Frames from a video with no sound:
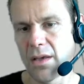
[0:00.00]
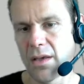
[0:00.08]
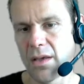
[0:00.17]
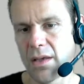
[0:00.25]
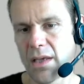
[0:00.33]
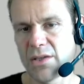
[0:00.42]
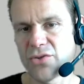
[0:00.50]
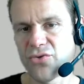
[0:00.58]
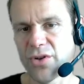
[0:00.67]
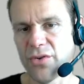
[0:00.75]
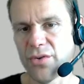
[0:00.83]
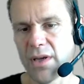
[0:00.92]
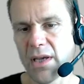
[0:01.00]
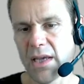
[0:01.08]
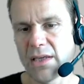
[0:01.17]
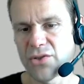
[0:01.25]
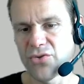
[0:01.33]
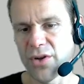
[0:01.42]
Is trigger
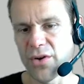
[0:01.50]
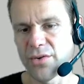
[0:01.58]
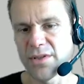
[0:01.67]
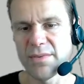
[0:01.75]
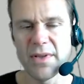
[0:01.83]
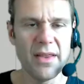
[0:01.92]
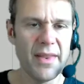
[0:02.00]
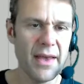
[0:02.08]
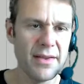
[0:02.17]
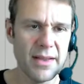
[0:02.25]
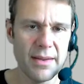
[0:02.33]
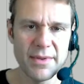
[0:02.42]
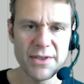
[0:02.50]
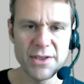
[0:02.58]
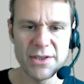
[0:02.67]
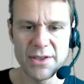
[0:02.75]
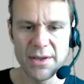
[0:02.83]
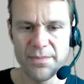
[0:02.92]
or something like that. So let me
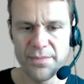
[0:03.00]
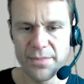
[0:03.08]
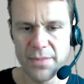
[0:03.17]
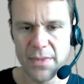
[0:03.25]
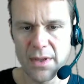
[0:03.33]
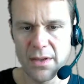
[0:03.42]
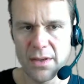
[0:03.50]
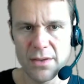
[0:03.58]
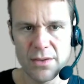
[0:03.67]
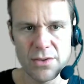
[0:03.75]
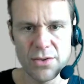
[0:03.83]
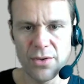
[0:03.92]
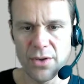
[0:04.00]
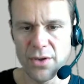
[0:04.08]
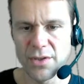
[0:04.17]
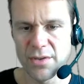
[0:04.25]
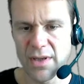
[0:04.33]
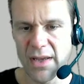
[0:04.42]
just sorry
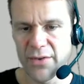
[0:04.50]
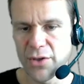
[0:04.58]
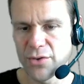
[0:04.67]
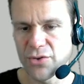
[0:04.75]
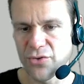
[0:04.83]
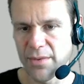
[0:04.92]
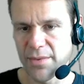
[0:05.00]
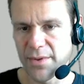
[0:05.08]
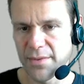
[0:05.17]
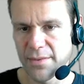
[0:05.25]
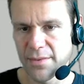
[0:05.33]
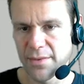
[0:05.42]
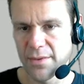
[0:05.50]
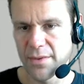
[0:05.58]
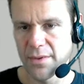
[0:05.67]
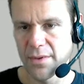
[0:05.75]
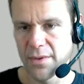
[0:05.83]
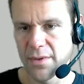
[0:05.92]
guys, I'm going to have a new script,
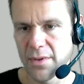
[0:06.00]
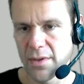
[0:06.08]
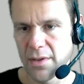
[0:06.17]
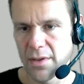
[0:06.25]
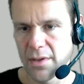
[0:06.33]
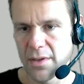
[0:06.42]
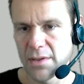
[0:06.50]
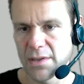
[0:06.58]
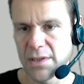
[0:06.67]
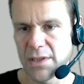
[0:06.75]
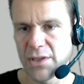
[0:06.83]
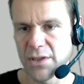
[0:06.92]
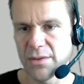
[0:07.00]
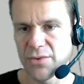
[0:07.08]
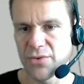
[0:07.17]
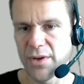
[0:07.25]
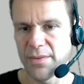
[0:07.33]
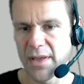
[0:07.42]
C#
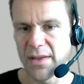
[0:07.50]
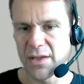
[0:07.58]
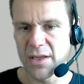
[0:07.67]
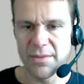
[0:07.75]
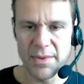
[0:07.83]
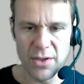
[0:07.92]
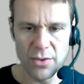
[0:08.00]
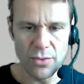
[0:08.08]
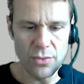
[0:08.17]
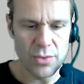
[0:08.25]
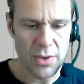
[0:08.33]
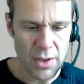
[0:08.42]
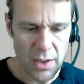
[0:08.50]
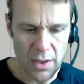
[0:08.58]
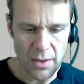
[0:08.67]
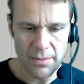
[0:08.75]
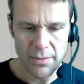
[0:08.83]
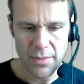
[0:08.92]
script, and it's going to be called
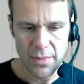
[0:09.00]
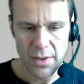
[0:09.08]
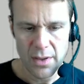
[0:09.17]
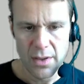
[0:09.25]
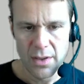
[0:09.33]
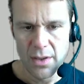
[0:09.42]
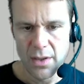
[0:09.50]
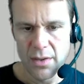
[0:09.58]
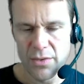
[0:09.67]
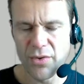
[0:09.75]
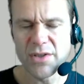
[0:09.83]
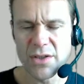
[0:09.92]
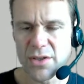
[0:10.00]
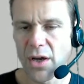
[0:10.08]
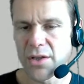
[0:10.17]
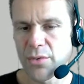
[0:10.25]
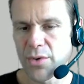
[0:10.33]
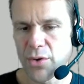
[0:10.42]
the reason I
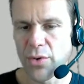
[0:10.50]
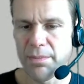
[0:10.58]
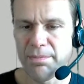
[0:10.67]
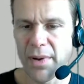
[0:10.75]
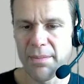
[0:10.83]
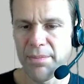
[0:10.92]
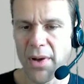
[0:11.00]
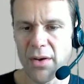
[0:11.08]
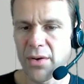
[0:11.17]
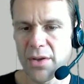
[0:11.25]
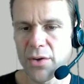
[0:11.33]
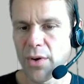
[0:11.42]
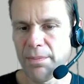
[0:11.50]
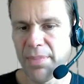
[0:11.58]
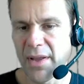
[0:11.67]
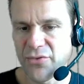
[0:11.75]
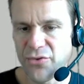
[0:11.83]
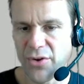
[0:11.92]
don't want to call it, I'm going to call it
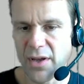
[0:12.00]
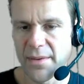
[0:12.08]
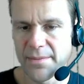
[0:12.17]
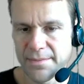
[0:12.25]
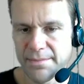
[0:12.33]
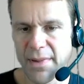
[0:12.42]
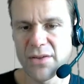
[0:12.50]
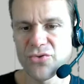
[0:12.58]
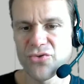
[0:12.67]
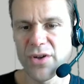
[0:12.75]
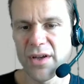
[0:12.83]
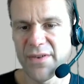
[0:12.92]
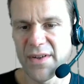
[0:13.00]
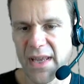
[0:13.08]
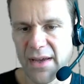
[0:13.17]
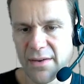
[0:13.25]
button trigger for now.